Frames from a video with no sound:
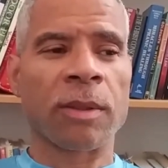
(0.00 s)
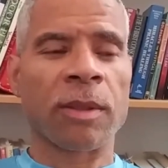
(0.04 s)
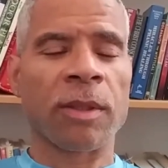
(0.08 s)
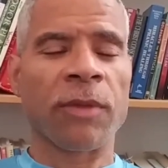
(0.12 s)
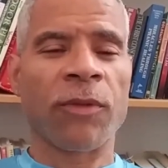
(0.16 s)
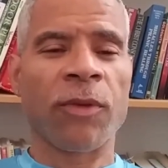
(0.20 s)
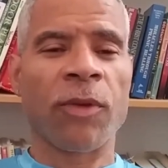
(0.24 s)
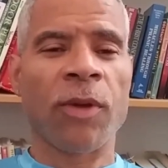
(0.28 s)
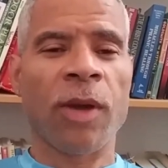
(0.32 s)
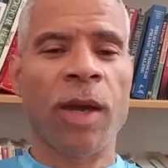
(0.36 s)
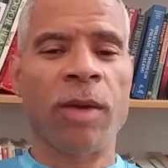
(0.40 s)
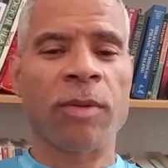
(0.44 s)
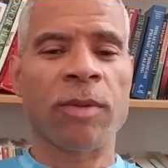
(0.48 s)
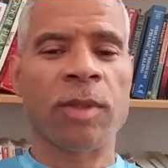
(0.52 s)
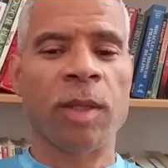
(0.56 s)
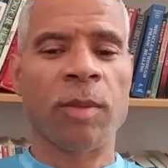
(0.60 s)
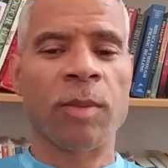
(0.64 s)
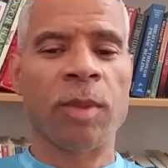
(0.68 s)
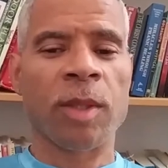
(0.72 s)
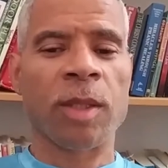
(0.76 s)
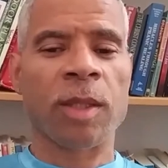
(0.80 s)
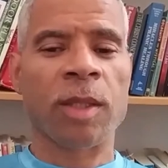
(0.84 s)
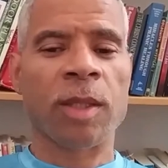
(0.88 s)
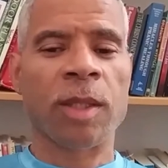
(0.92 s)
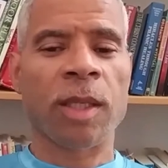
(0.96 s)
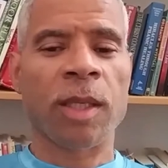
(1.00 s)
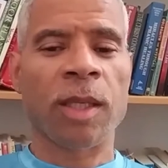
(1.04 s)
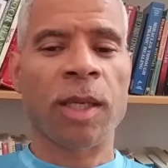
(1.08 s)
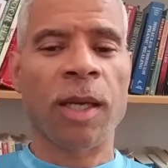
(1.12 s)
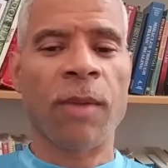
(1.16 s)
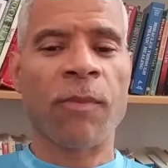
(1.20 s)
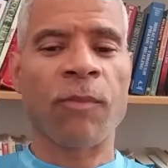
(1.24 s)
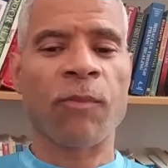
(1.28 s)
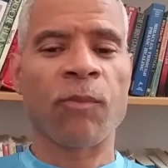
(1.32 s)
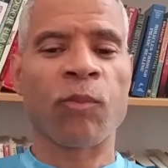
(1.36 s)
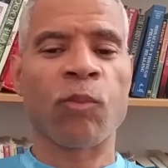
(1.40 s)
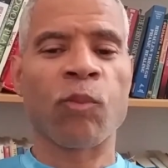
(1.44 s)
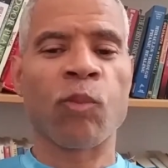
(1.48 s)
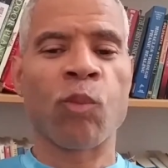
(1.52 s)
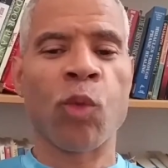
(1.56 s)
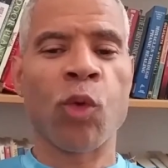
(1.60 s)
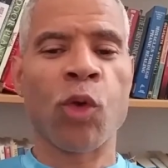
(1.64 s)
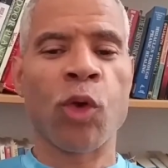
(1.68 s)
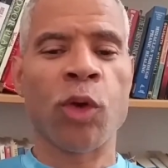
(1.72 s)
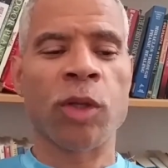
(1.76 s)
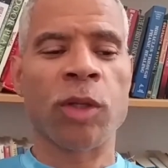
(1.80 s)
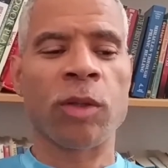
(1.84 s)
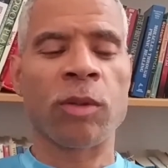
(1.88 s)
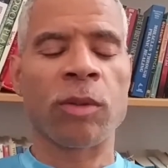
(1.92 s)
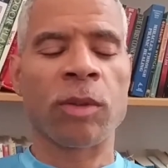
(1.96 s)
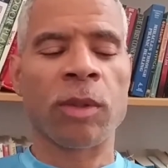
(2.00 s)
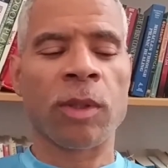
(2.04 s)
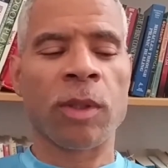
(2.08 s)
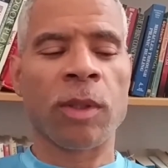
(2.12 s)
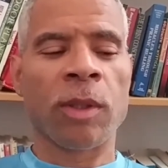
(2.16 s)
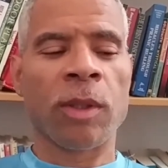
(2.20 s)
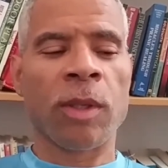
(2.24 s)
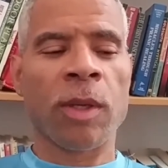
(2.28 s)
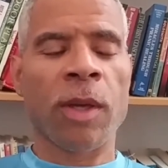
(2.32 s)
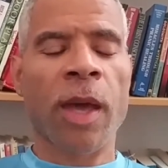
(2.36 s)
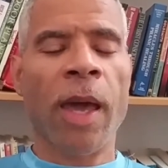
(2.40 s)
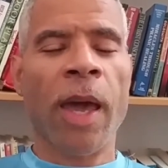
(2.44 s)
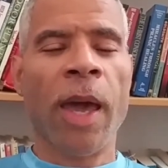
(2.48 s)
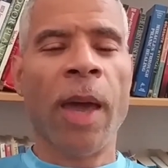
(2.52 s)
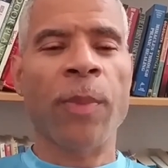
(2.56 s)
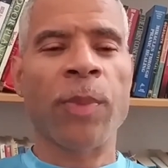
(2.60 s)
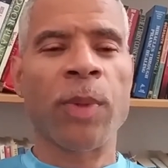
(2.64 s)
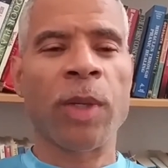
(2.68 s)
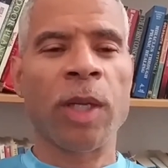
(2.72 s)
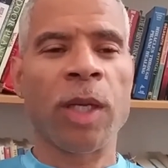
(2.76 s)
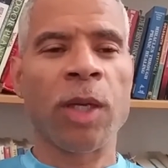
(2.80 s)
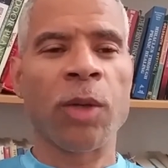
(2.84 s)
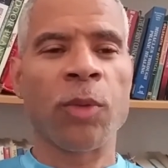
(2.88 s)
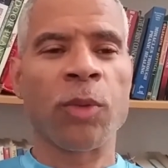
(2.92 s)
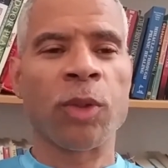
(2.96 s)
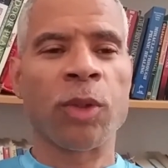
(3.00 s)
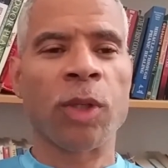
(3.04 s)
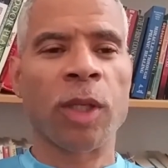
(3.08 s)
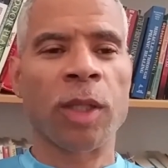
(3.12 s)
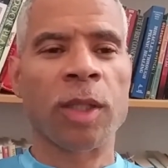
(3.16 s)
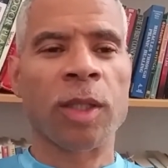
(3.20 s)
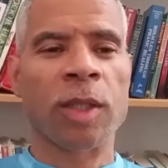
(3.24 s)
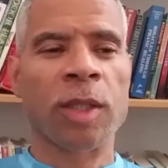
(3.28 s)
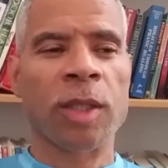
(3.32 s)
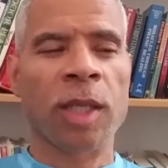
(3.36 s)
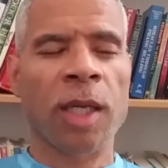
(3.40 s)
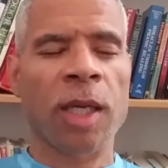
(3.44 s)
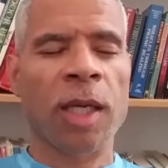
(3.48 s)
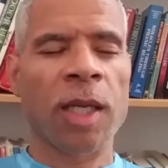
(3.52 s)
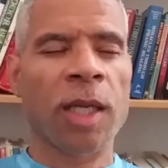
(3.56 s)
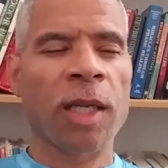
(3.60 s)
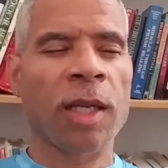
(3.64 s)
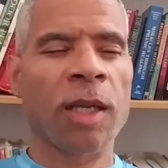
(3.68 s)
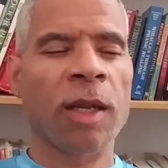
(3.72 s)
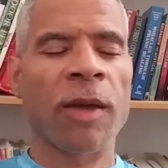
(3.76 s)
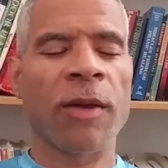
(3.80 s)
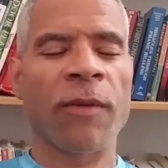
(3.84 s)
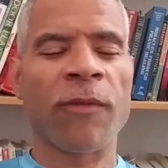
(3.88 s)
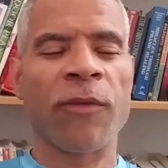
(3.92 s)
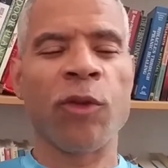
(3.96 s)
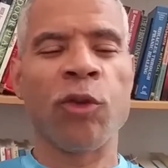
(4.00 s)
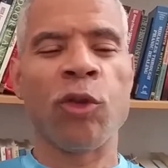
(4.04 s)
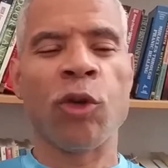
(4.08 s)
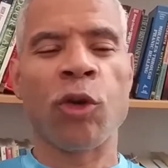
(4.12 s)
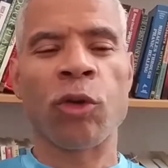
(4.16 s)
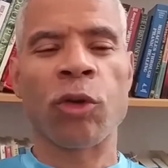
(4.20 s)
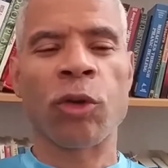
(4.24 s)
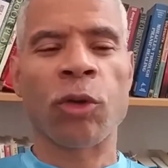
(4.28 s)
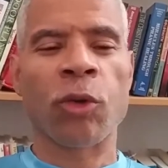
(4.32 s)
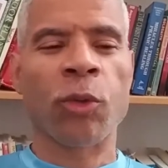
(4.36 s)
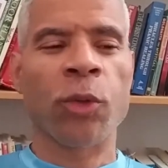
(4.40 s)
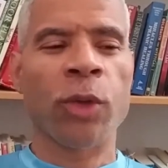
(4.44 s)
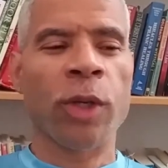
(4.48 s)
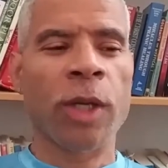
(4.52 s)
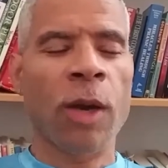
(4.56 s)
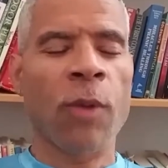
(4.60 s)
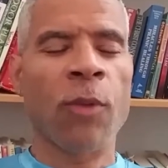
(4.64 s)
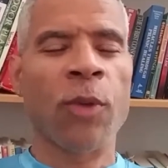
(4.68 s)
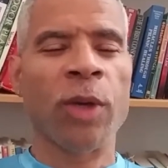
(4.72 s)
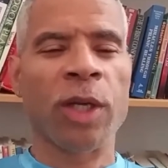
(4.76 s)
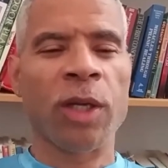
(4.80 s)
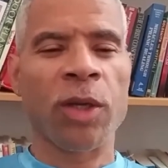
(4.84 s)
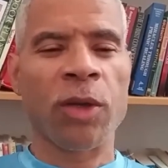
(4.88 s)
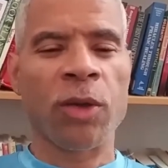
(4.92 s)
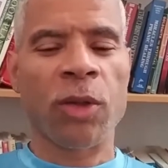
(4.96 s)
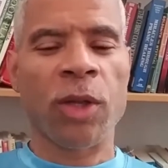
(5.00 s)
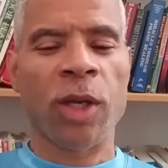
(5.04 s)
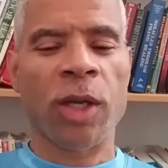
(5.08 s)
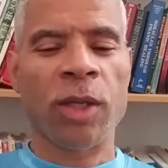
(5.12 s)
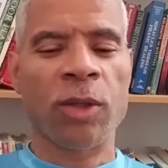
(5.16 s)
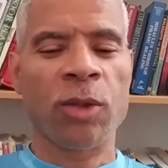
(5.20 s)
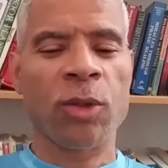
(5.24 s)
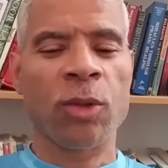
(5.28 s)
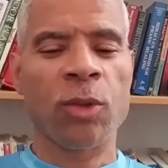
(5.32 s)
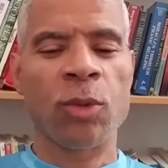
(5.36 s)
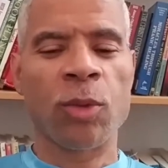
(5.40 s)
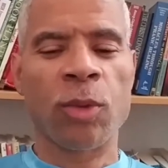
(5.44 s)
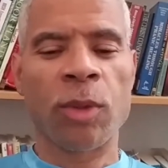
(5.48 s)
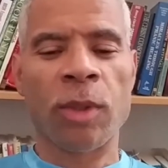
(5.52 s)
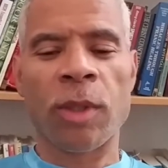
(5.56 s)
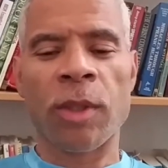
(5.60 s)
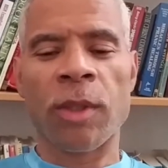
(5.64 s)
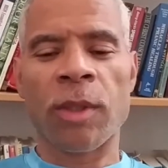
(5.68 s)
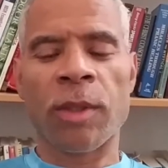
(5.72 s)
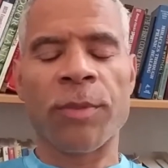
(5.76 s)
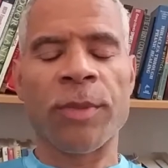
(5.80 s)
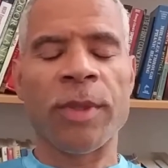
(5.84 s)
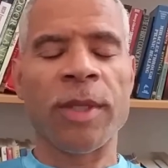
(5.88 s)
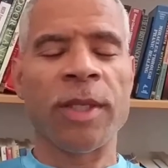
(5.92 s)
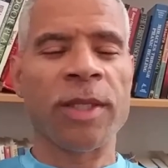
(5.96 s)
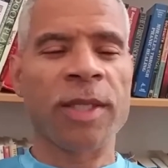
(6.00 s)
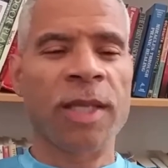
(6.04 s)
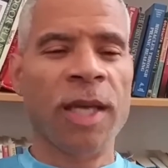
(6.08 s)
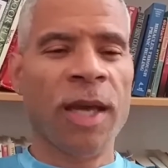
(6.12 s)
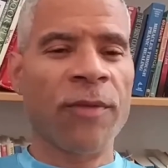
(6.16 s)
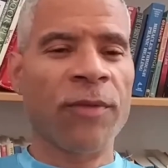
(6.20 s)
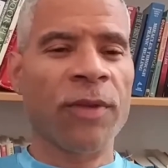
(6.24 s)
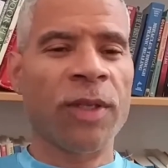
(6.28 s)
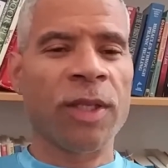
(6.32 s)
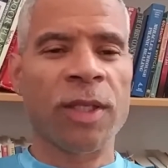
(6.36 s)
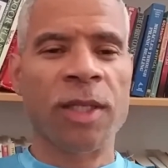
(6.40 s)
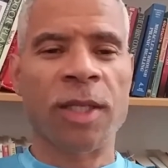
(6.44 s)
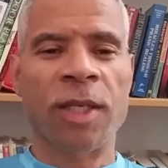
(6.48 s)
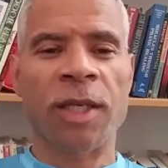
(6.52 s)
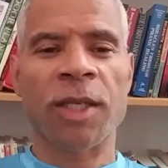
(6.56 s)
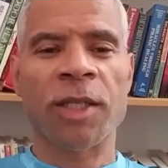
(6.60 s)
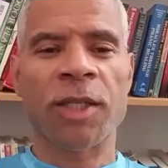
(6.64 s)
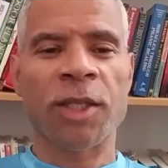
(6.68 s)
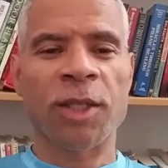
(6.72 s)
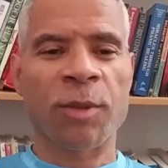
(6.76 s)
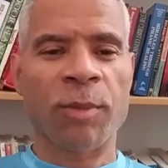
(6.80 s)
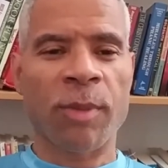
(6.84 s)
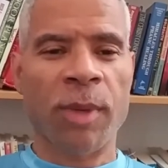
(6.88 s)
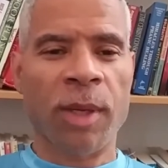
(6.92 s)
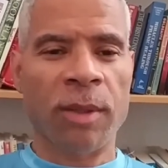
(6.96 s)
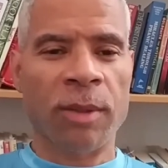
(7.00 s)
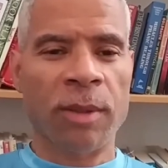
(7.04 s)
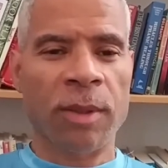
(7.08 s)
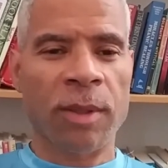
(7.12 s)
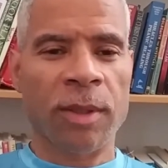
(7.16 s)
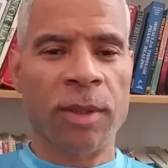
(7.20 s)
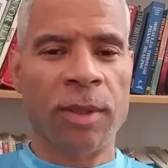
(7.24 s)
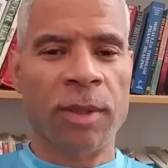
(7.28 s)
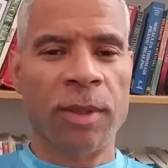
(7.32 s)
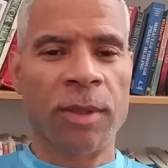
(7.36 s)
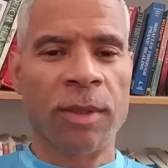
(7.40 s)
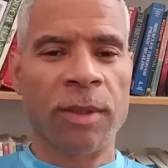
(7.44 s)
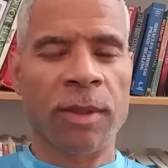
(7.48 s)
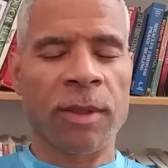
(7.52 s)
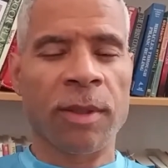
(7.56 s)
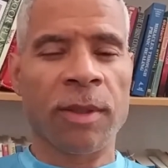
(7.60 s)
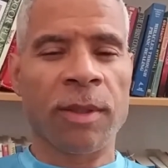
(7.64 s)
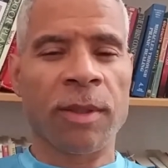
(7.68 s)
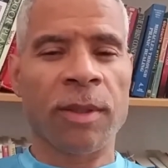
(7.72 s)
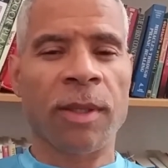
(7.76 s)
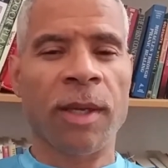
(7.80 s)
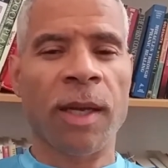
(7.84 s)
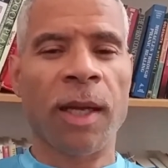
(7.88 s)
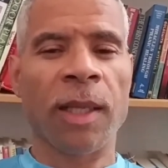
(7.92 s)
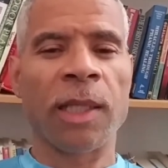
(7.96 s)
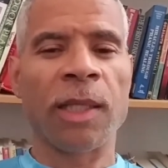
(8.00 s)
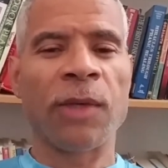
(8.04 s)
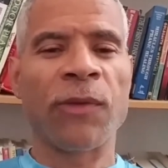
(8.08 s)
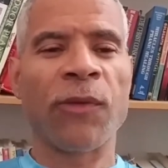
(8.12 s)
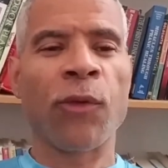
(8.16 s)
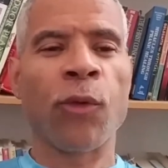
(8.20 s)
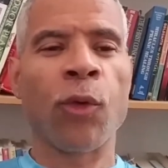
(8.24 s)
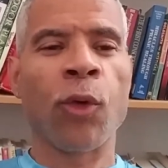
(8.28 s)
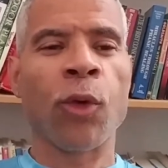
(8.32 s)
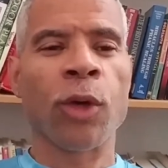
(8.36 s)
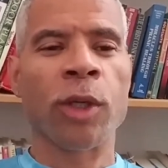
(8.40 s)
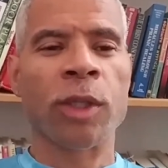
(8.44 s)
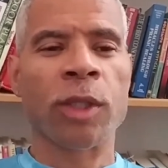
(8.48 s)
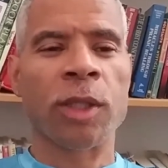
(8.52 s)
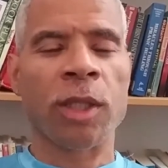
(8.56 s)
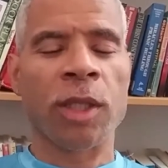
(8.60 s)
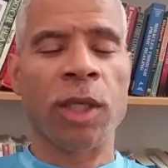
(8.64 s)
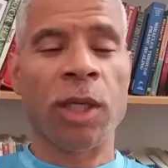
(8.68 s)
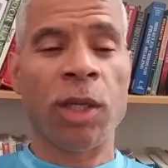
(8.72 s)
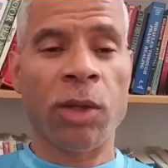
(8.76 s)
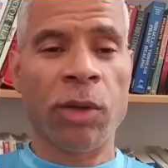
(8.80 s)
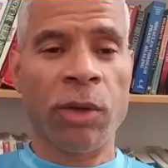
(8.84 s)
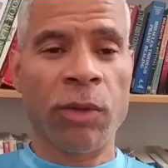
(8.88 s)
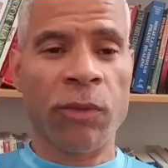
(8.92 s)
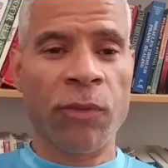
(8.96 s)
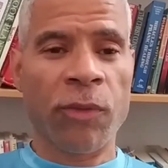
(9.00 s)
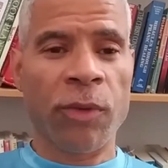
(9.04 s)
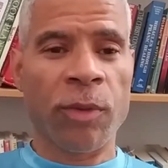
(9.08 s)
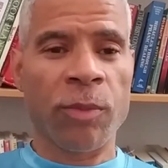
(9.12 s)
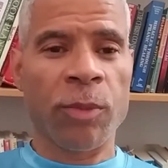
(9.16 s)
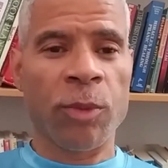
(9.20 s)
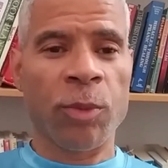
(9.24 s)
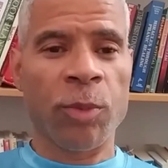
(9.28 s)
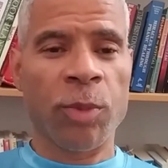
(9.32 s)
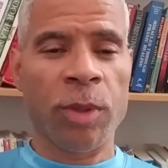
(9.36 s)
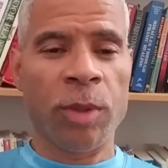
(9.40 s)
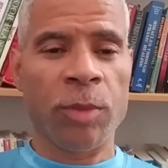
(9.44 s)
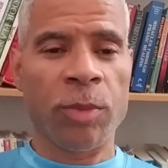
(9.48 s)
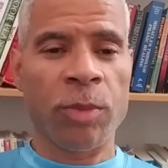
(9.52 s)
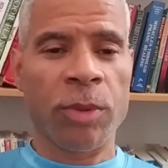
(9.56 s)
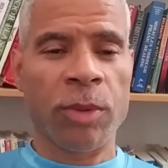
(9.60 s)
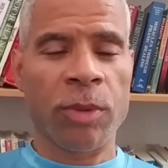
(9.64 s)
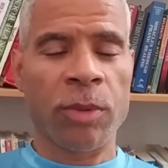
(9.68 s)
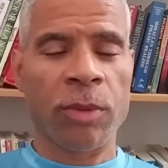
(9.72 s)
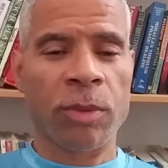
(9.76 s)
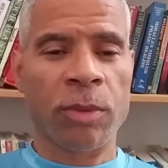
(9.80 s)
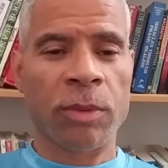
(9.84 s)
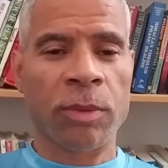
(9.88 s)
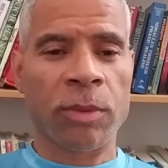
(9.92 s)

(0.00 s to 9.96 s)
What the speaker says: If you have something to say, I'm more than happy to hear what you have to say. And then if you don't agree, I want to hear that too. And let's have a discussion about this. I look forward to hearing from you people.